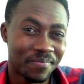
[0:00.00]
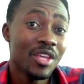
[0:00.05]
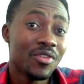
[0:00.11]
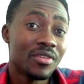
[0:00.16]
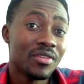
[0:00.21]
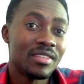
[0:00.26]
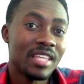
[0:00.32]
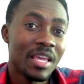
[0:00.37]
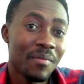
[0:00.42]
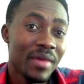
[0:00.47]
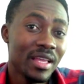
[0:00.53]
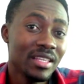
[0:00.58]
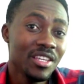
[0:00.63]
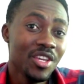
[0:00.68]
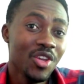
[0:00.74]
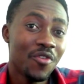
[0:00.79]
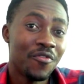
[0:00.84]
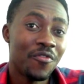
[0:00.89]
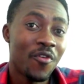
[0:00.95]
Segmenting
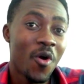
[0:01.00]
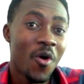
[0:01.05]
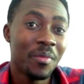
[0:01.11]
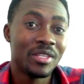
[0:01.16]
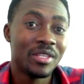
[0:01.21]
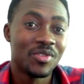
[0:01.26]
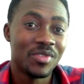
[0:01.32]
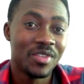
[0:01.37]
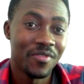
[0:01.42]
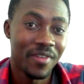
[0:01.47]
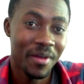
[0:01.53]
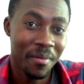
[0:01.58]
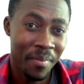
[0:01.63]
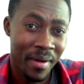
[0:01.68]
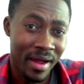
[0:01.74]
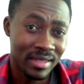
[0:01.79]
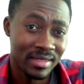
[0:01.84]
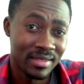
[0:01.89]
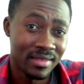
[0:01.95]
your form into different
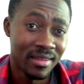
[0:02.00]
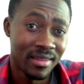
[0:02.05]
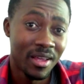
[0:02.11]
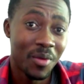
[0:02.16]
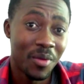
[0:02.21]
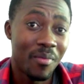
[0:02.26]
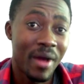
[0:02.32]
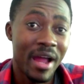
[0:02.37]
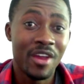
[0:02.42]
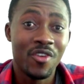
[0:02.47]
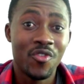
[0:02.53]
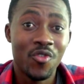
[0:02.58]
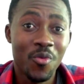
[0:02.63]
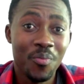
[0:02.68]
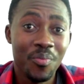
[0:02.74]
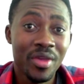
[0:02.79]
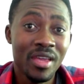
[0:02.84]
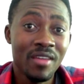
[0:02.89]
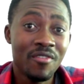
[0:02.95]
parts by
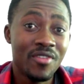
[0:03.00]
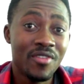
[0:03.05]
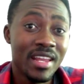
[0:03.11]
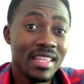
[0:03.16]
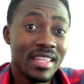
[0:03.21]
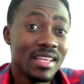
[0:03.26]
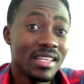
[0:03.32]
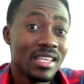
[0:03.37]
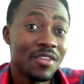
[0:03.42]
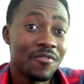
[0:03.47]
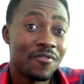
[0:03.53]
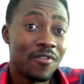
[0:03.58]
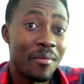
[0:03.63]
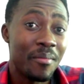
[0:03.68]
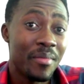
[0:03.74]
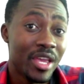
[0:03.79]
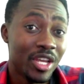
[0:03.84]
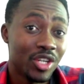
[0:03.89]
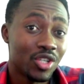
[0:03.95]
grouping related
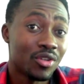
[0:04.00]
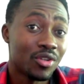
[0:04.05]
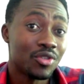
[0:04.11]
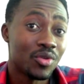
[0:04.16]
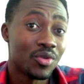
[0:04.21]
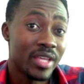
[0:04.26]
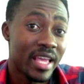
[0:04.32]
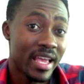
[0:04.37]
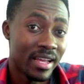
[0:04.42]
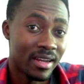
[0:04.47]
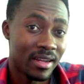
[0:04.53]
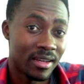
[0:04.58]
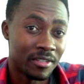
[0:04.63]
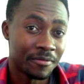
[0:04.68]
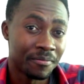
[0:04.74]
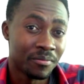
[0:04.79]
information together